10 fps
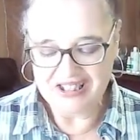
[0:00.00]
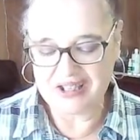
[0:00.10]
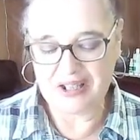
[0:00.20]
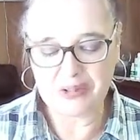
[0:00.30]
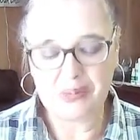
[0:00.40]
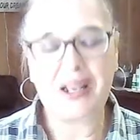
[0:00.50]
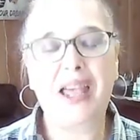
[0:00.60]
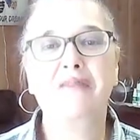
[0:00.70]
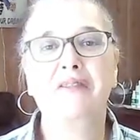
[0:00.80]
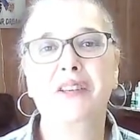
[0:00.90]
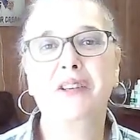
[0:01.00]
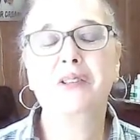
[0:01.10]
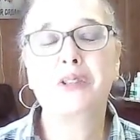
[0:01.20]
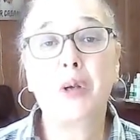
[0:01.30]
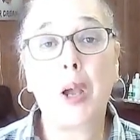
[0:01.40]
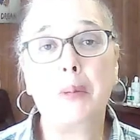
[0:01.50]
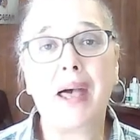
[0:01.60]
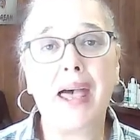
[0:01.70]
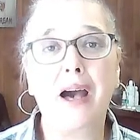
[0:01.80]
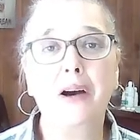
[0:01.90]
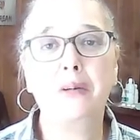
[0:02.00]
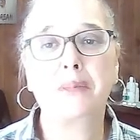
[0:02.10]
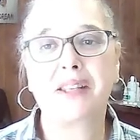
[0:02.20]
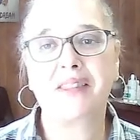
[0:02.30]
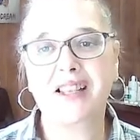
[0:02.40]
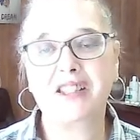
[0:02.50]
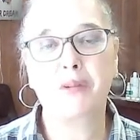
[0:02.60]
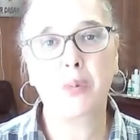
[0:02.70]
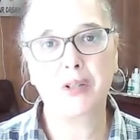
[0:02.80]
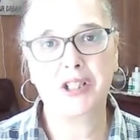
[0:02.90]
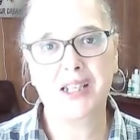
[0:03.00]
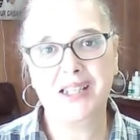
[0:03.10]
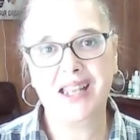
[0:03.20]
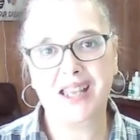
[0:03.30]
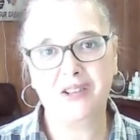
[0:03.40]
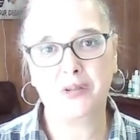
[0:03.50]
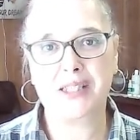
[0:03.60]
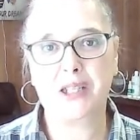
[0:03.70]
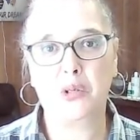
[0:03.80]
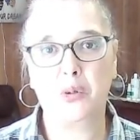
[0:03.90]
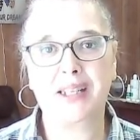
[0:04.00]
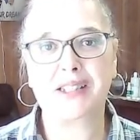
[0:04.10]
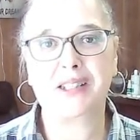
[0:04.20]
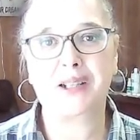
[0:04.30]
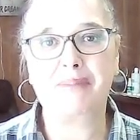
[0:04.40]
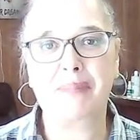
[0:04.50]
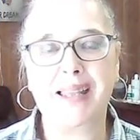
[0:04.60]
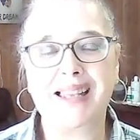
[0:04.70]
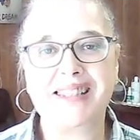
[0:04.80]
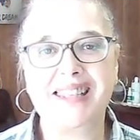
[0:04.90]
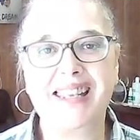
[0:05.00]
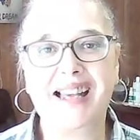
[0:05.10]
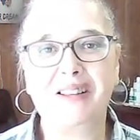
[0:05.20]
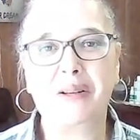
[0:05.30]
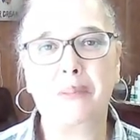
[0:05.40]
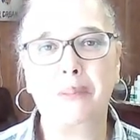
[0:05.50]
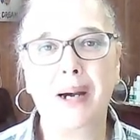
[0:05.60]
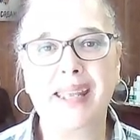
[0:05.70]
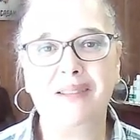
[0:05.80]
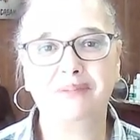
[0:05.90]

so that's what I have for you. Do hope it helped. Thanks for watching and I'll see you all next time. See ya. Bye.